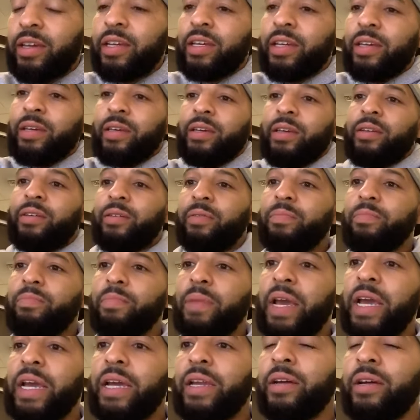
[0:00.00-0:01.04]
He
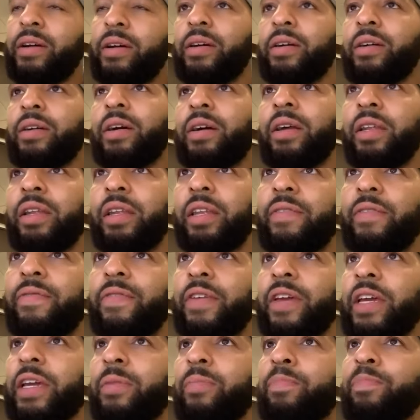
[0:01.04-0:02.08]
made a
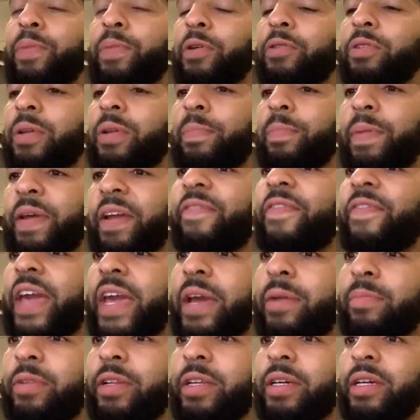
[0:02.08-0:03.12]
living, built a big
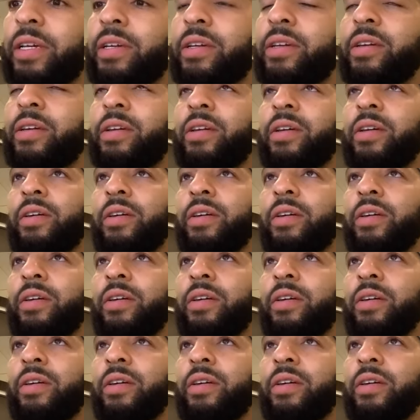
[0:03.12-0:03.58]
family,